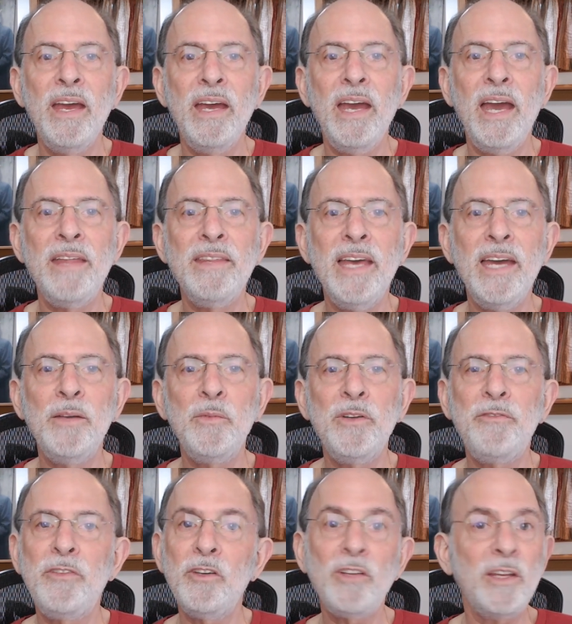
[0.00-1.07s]
And then when it
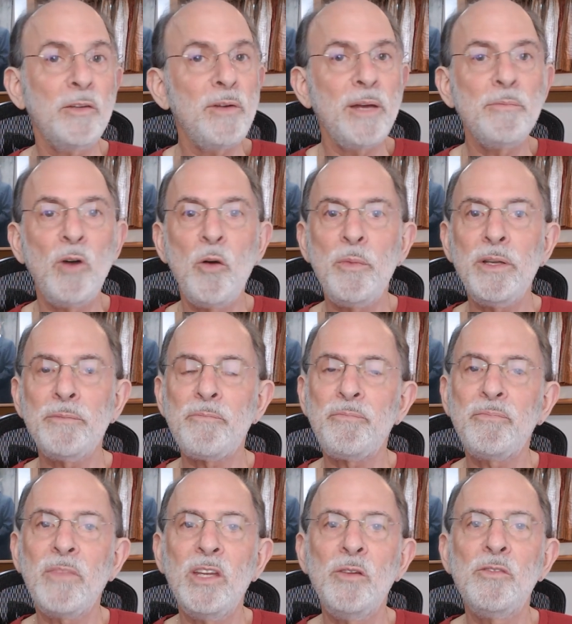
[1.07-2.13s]
feels like the right moment,
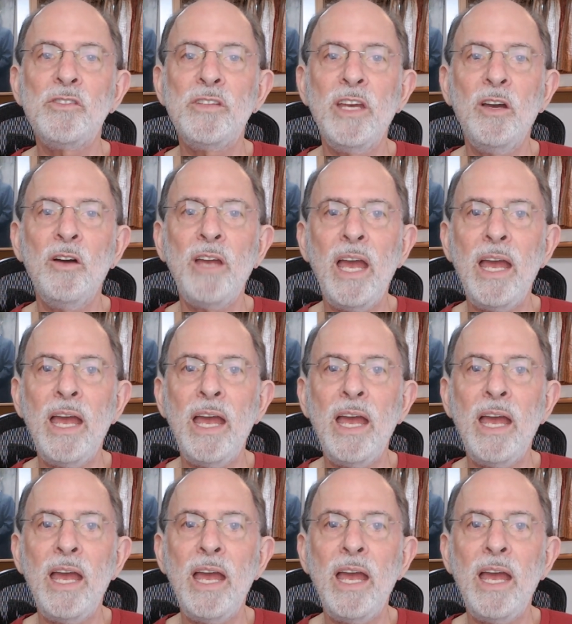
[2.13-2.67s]
you would say, okay,